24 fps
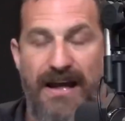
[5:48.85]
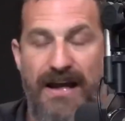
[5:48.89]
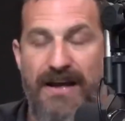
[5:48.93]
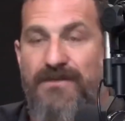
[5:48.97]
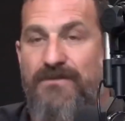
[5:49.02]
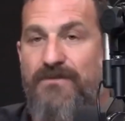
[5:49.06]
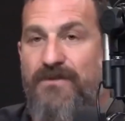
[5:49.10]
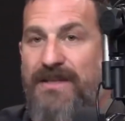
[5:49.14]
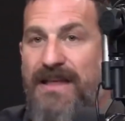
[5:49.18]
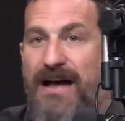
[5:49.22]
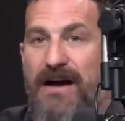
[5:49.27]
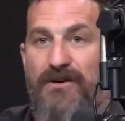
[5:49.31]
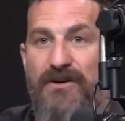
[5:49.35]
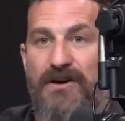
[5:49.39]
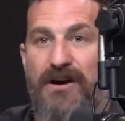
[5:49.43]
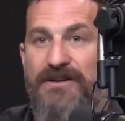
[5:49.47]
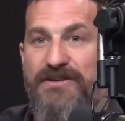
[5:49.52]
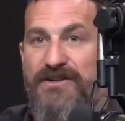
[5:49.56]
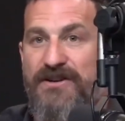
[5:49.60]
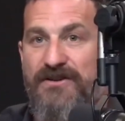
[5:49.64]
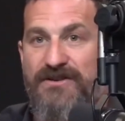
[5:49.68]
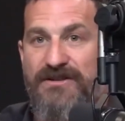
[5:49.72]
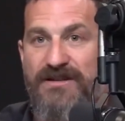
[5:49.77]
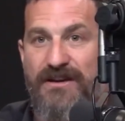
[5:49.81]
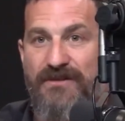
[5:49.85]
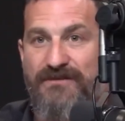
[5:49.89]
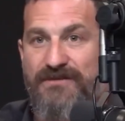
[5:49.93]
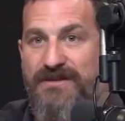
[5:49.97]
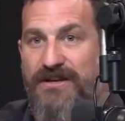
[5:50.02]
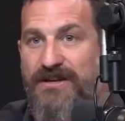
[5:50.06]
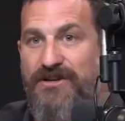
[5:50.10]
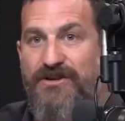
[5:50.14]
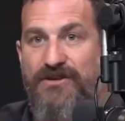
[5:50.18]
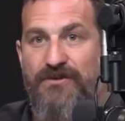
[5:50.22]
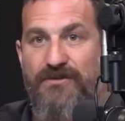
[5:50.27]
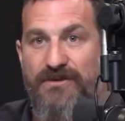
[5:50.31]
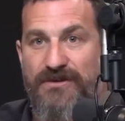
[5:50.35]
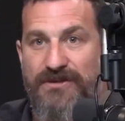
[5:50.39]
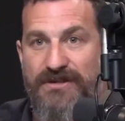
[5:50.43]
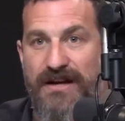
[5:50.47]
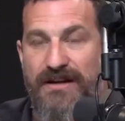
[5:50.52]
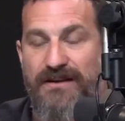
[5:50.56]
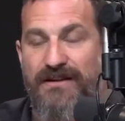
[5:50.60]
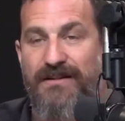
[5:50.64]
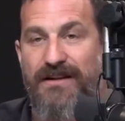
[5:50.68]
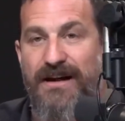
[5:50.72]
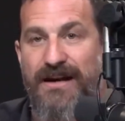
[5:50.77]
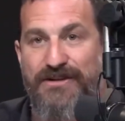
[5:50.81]
Again, without causing yourself tissue or
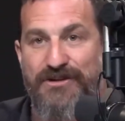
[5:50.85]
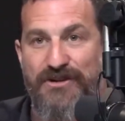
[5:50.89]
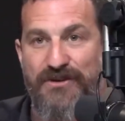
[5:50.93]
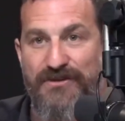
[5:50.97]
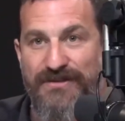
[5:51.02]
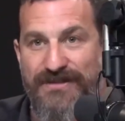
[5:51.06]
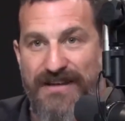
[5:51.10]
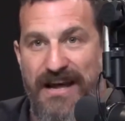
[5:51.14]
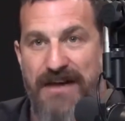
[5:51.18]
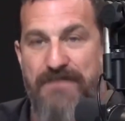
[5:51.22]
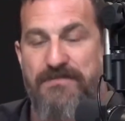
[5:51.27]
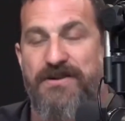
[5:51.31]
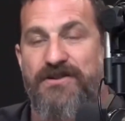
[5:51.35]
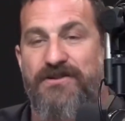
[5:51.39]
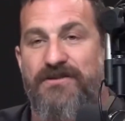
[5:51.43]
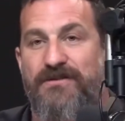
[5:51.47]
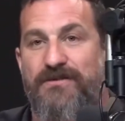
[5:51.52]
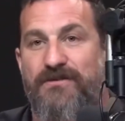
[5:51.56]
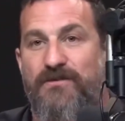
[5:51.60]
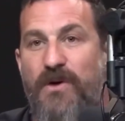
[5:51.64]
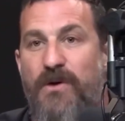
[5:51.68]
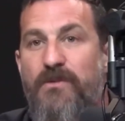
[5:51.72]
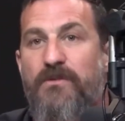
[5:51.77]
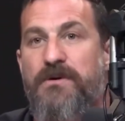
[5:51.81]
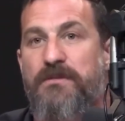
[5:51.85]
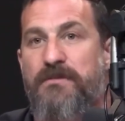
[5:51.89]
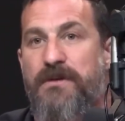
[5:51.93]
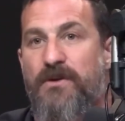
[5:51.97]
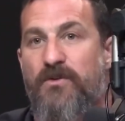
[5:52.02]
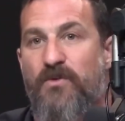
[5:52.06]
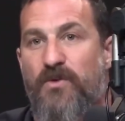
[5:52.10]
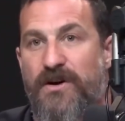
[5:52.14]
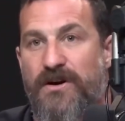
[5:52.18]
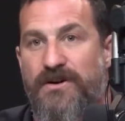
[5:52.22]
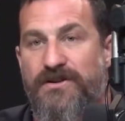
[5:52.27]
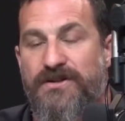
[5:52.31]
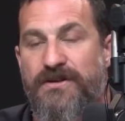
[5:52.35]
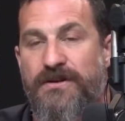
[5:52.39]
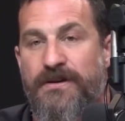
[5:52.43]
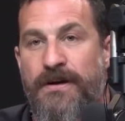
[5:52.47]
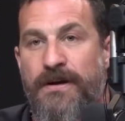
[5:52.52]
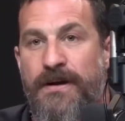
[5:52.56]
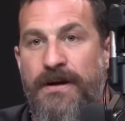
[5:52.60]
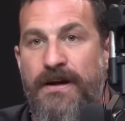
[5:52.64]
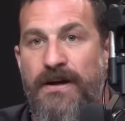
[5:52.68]
psychological damage. What would be worse?